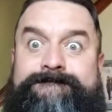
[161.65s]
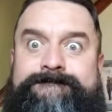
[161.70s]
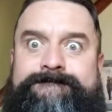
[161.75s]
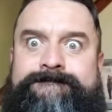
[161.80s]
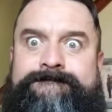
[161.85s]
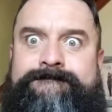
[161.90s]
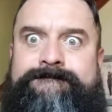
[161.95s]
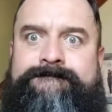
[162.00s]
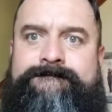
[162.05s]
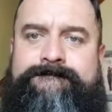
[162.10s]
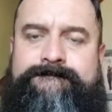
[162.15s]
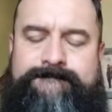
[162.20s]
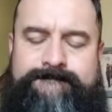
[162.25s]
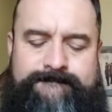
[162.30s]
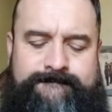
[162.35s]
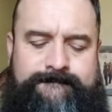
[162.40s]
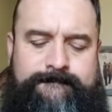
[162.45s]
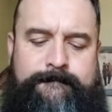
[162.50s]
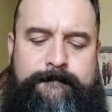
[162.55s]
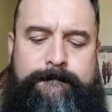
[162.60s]

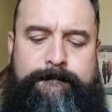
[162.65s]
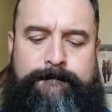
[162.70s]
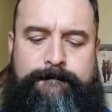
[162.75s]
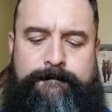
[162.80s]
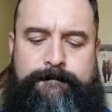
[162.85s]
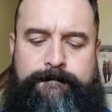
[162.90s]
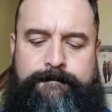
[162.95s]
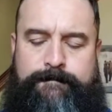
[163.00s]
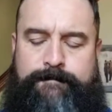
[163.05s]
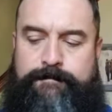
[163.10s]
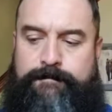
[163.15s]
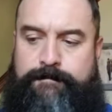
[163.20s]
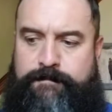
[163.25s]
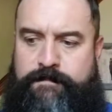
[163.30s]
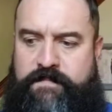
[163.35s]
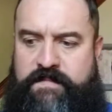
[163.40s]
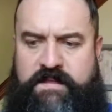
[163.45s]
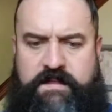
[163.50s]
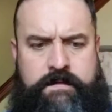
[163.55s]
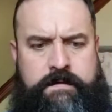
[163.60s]

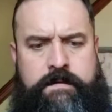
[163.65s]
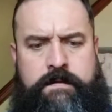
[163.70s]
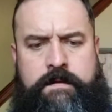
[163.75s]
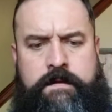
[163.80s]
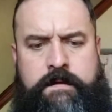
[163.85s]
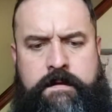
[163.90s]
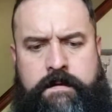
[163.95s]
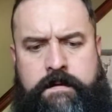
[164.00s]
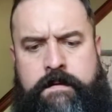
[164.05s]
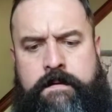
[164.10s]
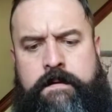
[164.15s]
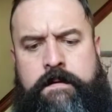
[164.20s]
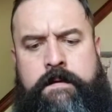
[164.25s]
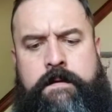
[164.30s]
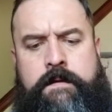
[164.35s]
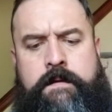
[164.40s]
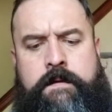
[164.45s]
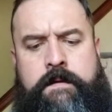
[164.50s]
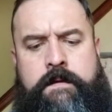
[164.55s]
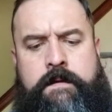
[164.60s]

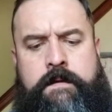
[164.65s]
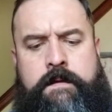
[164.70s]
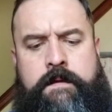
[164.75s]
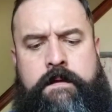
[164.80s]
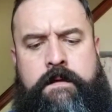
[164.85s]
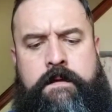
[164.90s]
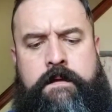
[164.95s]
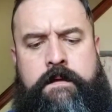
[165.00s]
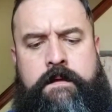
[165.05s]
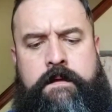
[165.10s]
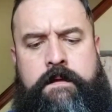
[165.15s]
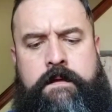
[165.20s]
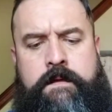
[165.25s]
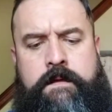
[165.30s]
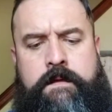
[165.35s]
Nobody speaks.